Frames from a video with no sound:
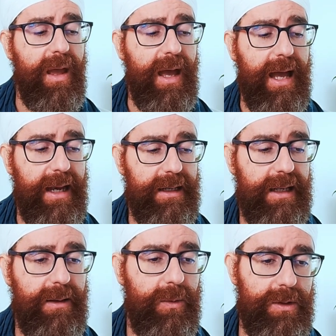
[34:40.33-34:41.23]
And
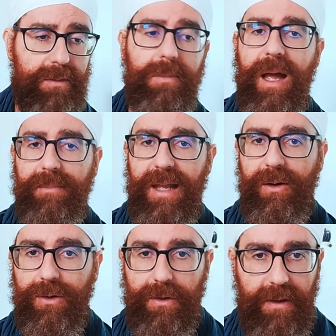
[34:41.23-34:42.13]
he would come
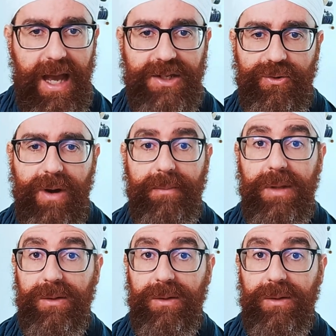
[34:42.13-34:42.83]
down to the ashram